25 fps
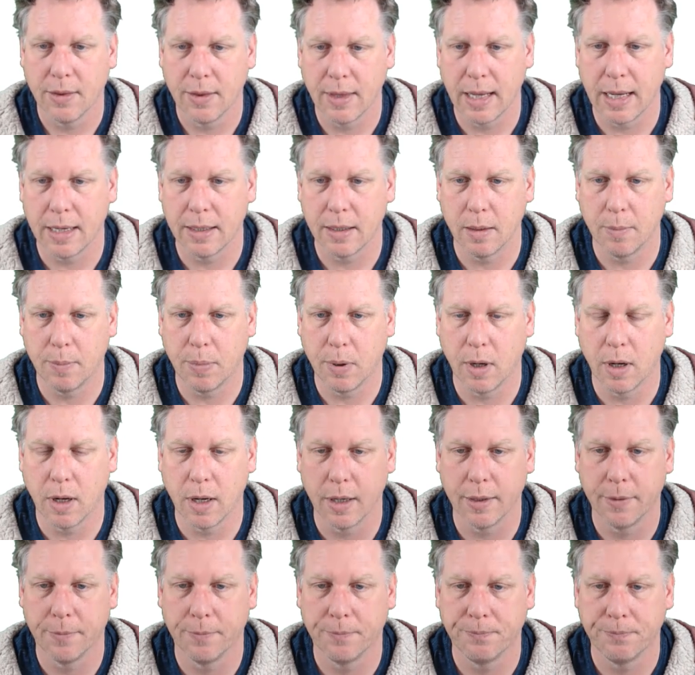that
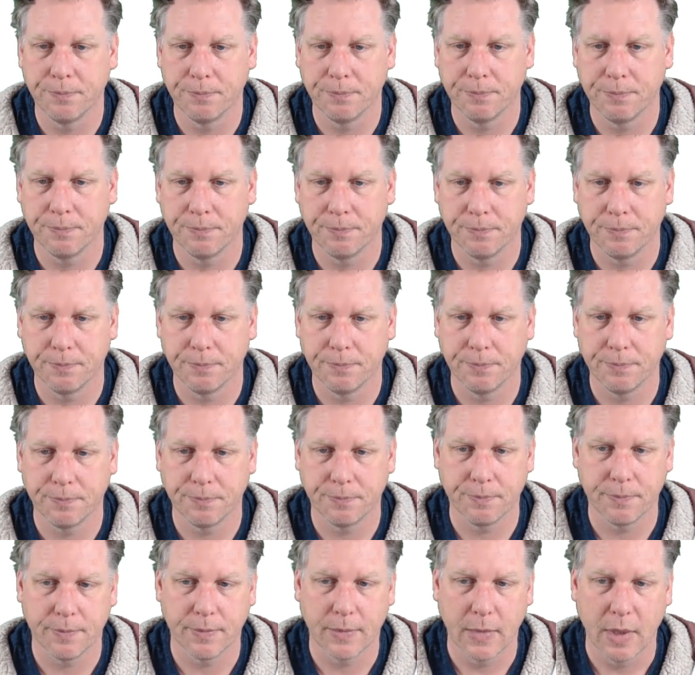apply.
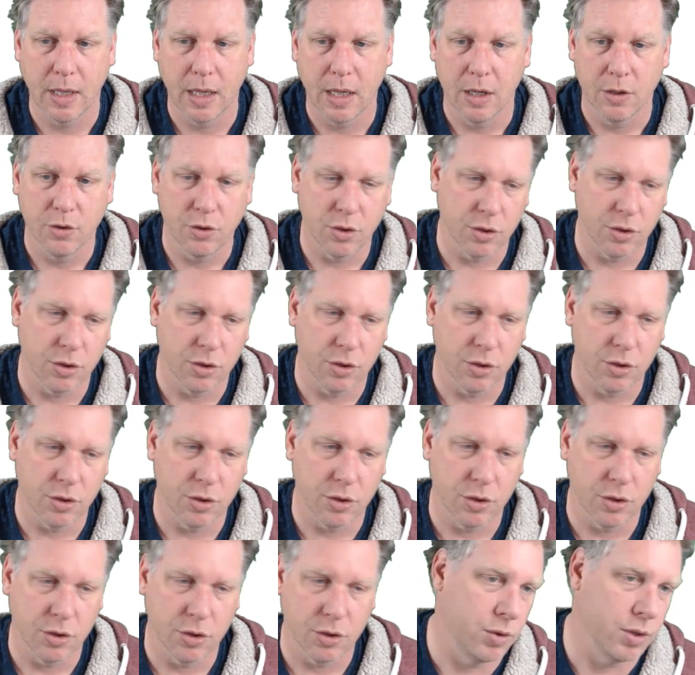Just to
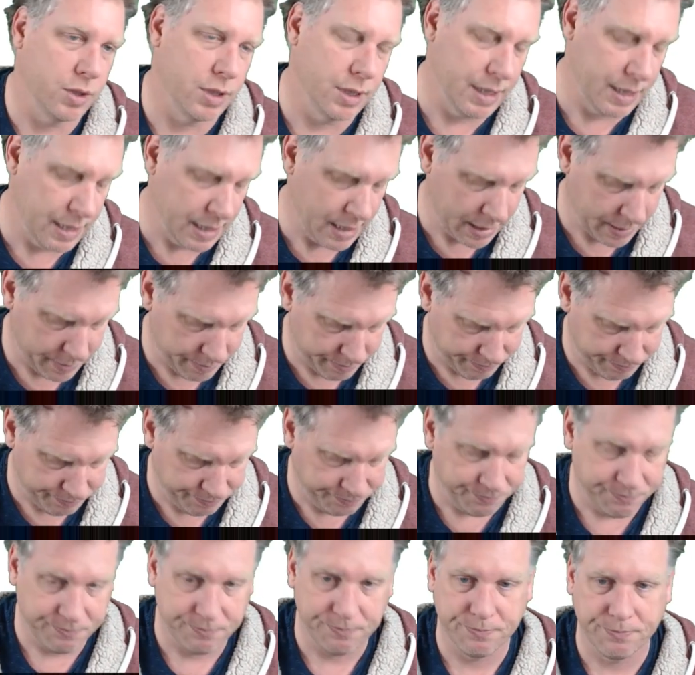show that you
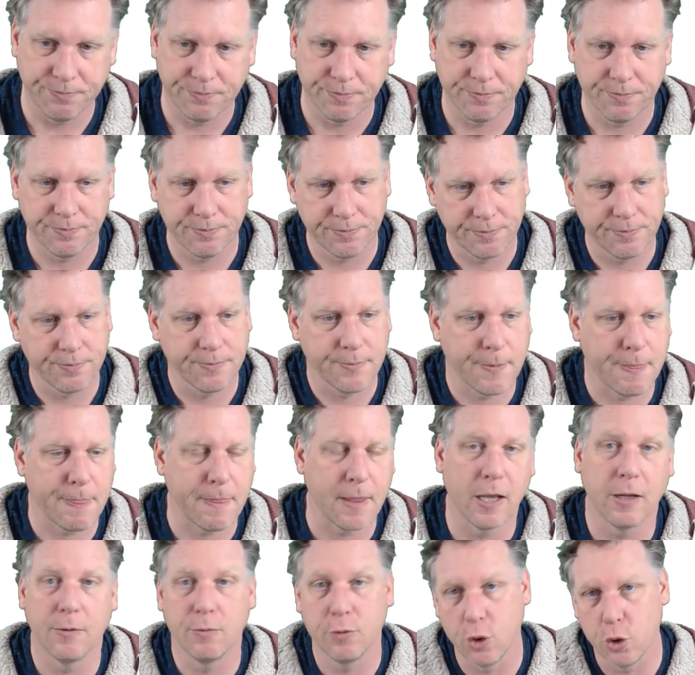can
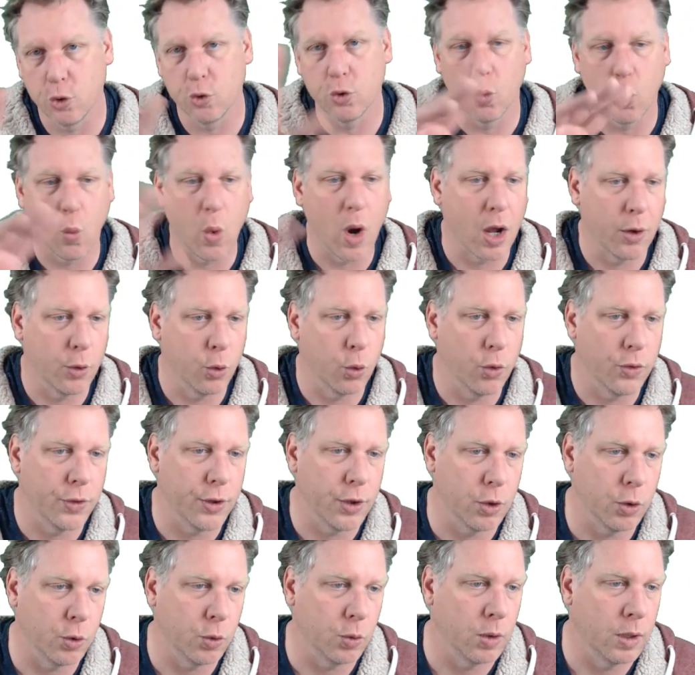use a 1 or
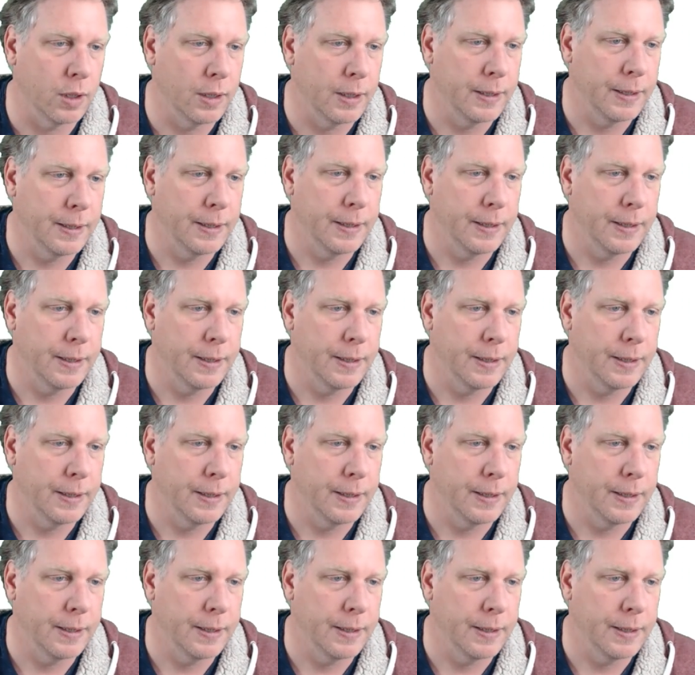the all.